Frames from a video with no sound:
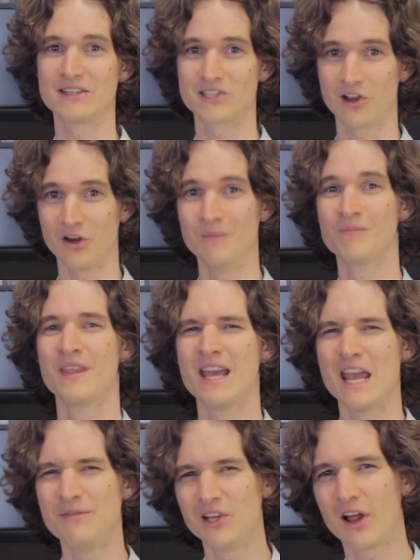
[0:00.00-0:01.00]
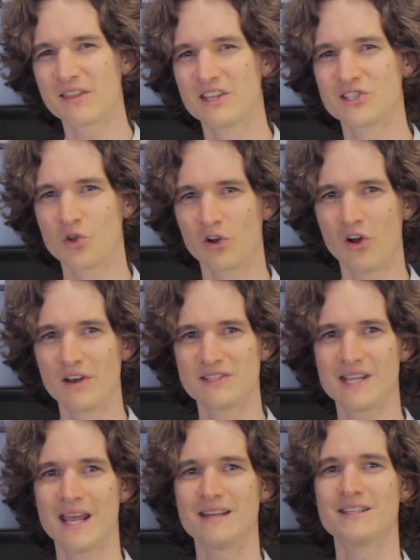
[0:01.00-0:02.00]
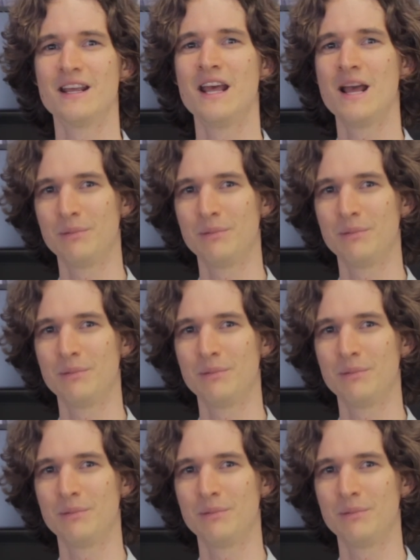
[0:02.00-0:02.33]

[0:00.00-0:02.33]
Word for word: So if you like this sort of content,